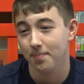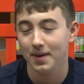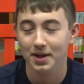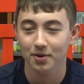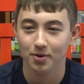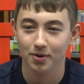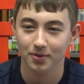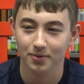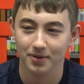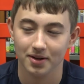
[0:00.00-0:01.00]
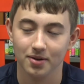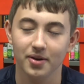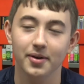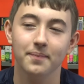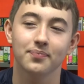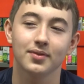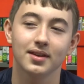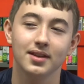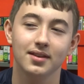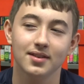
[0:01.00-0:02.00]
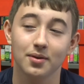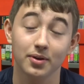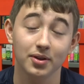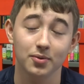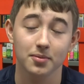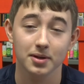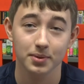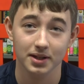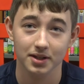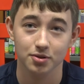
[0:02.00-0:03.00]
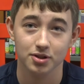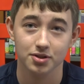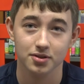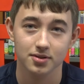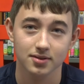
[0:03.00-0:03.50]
Main goal when I grow up is I really want to be a pediatrician.